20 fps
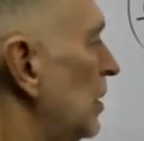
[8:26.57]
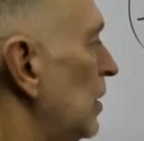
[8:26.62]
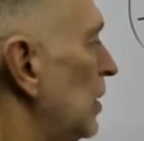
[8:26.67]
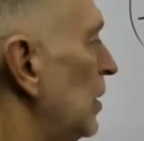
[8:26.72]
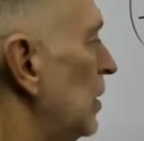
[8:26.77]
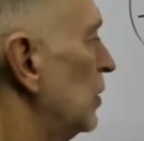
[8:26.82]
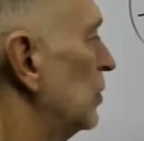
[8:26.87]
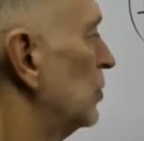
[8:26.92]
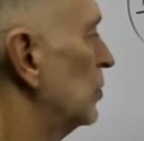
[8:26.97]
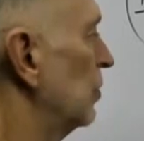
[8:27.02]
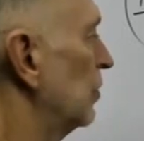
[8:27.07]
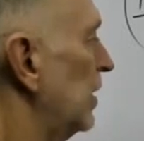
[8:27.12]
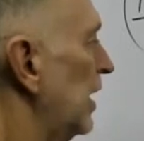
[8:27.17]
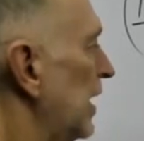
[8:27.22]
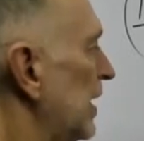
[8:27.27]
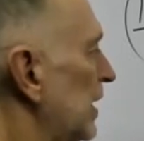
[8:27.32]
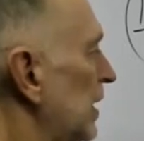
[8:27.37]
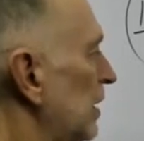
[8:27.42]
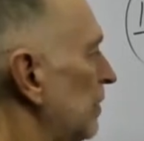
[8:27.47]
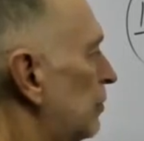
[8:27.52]
So
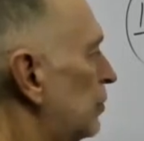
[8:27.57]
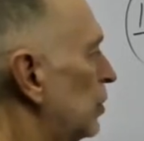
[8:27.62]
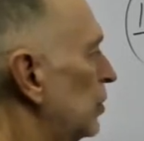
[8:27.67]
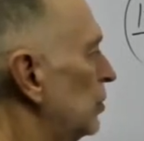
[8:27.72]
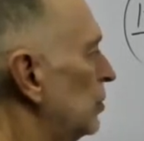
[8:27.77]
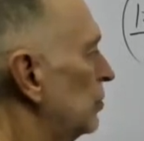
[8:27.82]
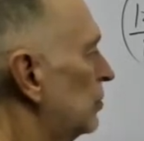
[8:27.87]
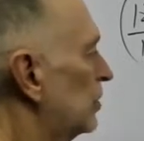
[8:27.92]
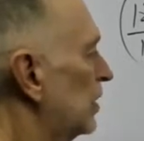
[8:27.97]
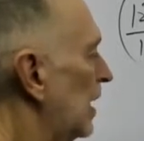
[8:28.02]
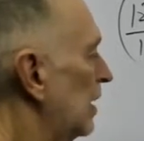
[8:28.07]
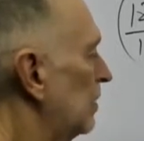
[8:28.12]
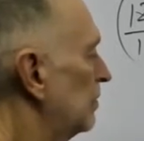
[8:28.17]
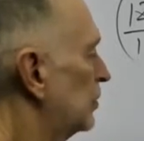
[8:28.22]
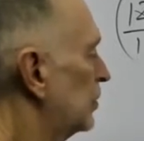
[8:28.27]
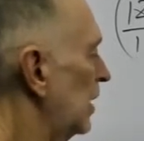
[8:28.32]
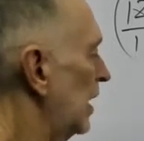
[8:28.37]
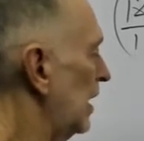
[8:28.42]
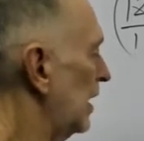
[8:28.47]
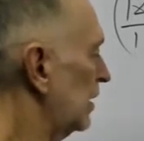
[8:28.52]
negative 2 times
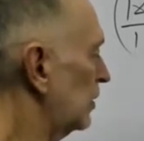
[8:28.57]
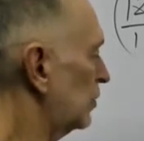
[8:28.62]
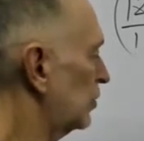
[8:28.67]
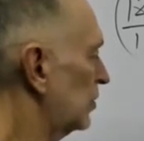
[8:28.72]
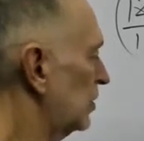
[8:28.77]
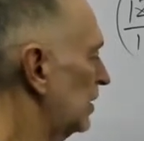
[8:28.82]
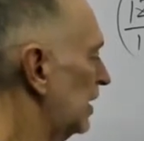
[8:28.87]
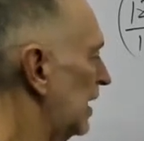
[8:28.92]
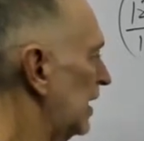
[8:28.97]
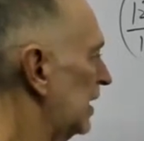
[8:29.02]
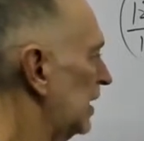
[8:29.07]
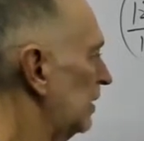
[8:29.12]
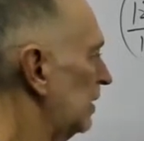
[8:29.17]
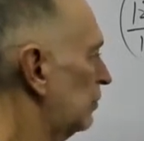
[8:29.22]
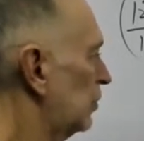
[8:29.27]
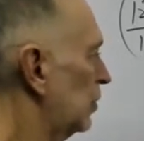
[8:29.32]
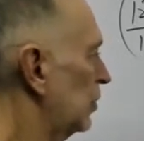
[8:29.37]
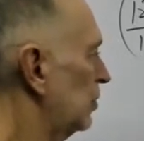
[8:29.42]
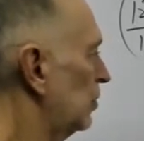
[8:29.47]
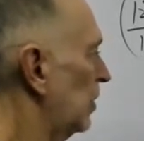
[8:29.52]
x, negative
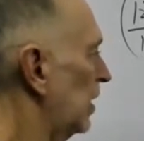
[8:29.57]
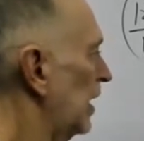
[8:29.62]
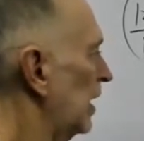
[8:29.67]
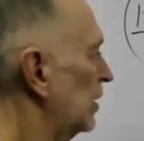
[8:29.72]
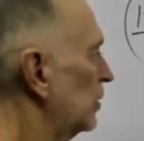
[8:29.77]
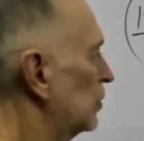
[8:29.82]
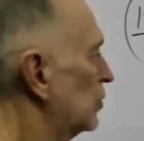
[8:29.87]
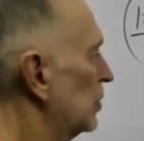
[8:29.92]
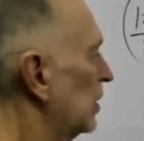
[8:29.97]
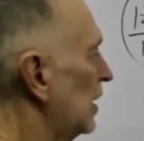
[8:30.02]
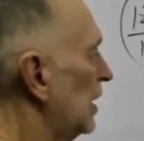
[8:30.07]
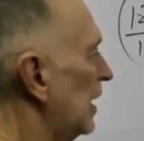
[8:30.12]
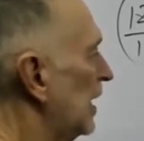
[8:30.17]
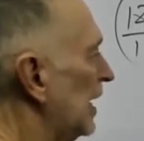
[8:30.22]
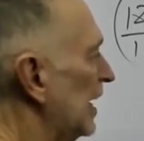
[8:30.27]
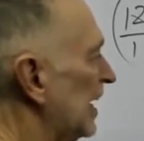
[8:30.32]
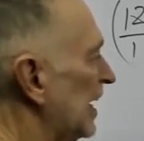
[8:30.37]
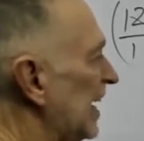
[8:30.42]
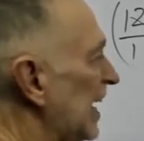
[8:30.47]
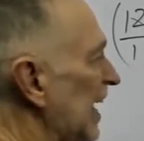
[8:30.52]
2x.
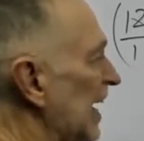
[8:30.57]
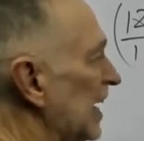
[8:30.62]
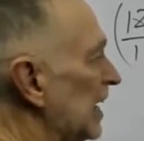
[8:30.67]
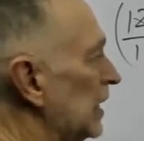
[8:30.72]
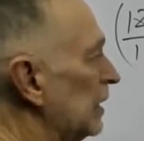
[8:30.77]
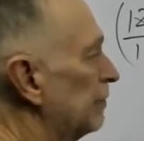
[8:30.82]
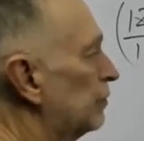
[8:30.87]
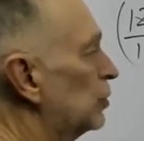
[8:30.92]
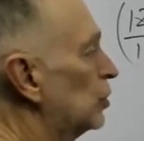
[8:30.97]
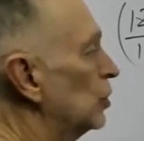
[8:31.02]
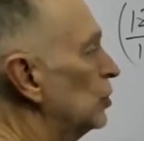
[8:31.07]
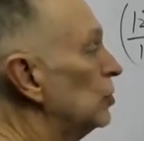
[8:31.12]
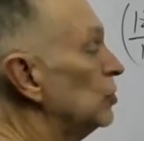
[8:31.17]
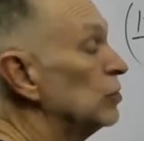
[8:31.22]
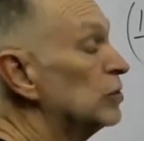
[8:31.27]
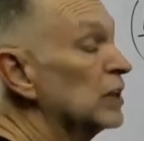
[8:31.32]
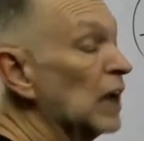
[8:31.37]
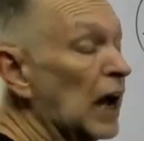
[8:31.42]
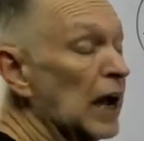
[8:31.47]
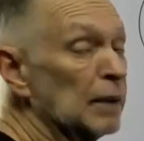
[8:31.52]
Negative 2
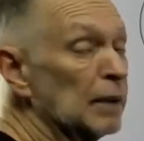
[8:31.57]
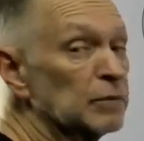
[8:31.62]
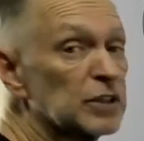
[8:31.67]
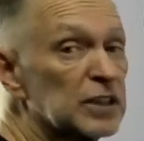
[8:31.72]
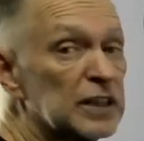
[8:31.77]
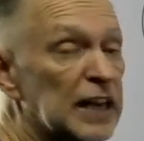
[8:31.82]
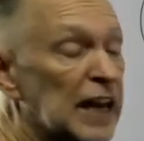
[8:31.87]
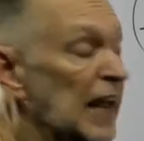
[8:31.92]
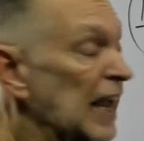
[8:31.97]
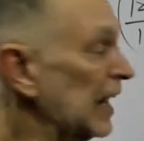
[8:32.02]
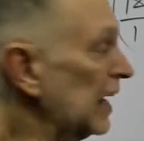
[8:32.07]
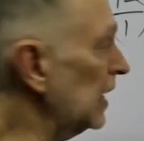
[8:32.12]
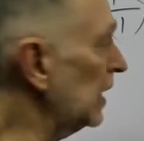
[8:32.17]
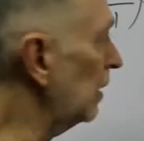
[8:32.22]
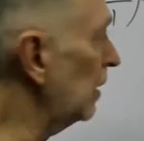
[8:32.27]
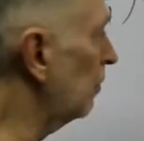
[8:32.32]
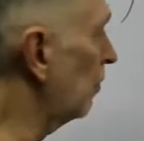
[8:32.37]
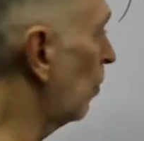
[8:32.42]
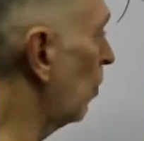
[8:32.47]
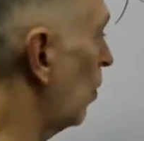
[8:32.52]
times
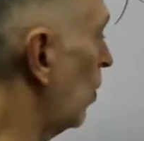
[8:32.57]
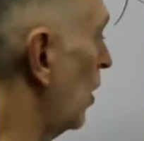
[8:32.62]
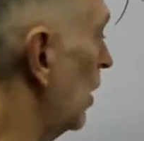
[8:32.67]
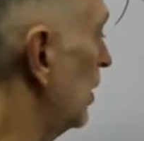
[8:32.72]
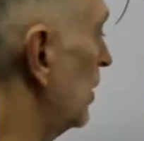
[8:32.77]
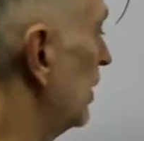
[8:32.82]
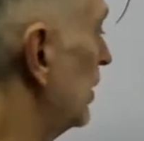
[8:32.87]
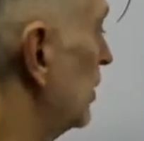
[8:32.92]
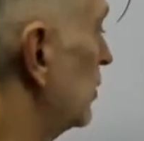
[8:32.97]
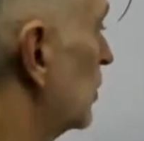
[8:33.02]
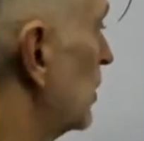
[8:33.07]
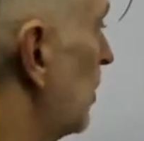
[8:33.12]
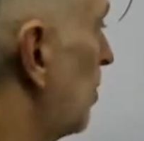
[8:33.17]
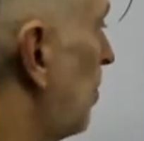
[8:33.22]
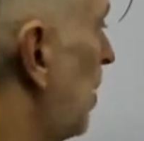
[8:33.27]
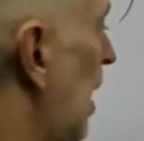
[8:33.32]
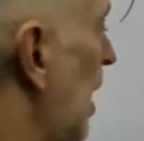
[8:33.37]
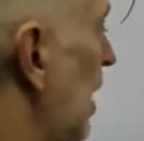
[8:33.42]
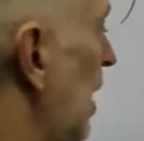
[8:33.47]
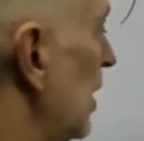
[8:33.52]
negative 1 is a
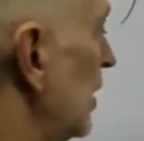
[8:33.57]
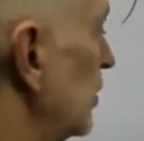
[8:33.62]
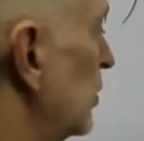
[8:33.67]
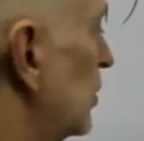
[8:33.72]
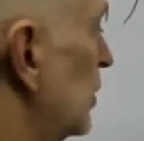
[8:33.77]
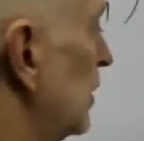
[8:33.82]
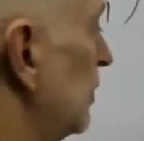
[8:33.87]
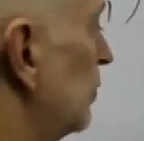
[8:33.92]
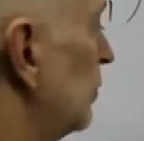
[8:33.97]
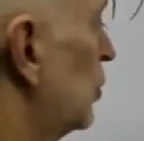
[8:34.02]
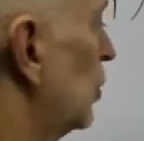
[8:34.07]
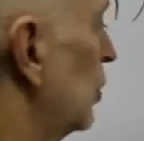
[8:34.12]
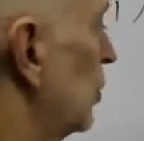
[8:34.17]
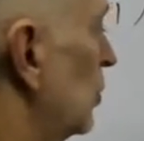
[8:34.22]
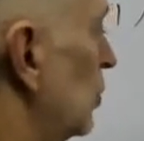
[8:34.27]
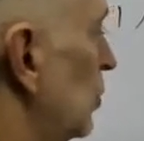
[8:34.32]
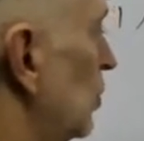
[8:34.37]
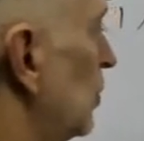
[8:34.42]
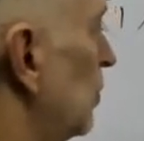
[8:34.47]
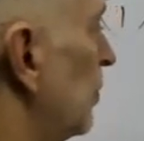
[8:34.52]
positive
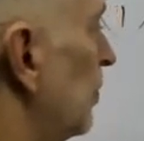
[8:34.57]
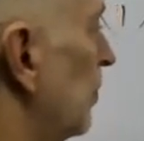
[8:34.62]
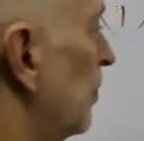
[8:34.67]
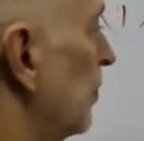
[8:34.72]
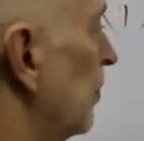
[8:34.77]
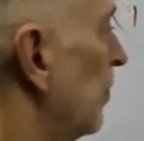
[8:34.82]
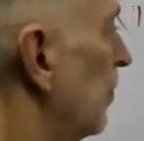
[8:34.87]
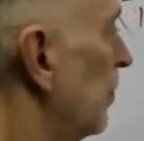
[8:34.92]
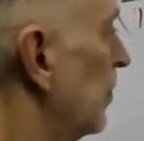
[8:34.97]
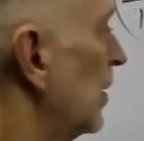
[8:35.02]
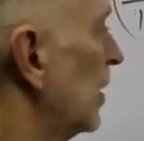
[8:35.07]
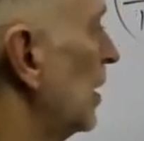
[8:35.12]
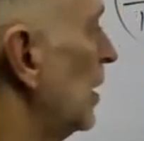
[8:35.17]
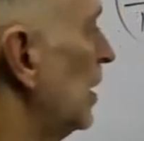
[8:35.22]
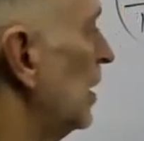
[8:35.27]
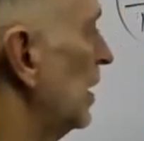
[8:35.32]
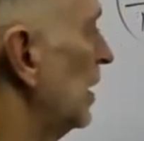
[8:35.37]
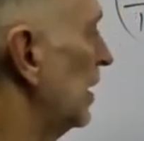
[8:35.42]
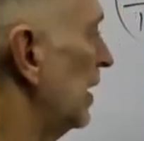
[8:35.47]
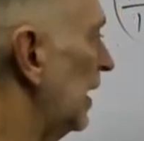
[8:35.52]
2.
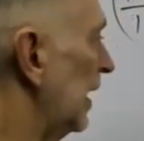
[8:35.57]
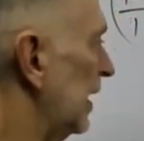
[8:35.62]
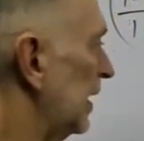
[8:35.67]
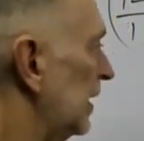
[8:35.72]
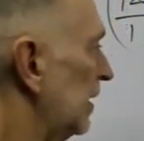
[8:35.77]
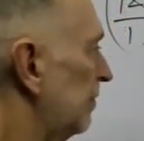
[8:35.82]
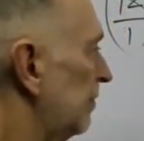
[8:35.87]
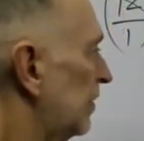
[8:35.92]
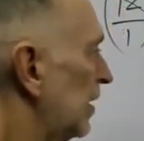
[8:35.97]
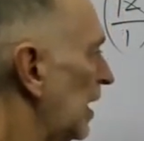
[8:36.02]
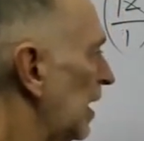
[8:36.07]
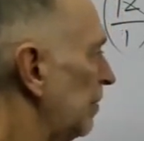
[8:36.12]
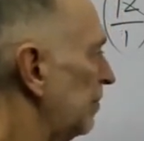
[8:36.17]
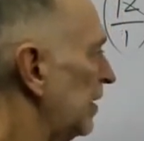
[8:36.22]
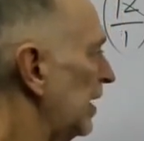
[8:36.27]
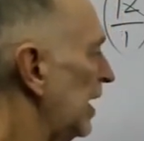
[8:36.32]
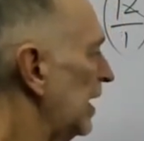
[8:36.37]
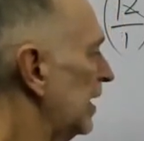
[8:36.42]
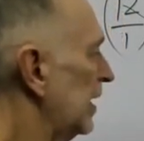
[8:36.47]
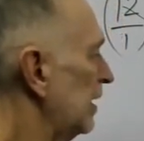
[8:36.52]
Negative times
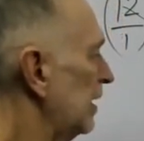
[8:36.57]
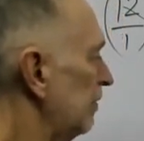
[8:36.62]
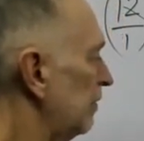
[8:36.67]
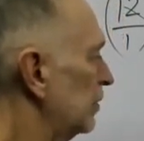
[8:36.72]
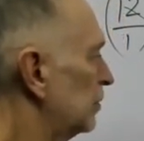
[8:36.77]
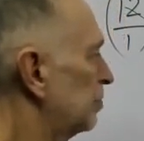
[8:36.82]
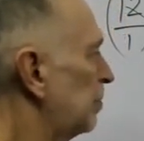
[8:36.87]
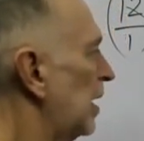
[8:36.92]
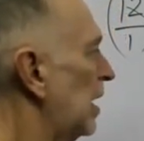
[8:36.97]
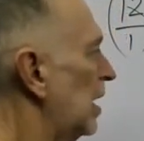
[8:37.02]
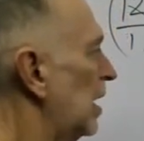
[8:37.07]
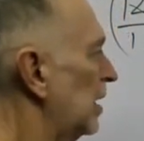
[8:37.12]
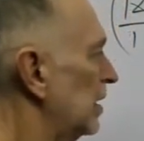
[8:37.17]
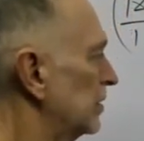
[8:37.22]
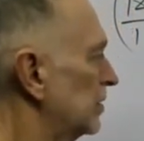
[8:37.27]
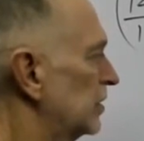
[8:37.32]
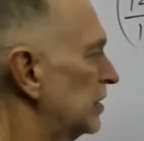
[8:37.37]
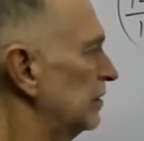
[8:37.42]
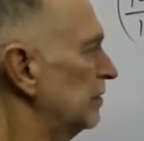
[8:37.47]
negative is positive.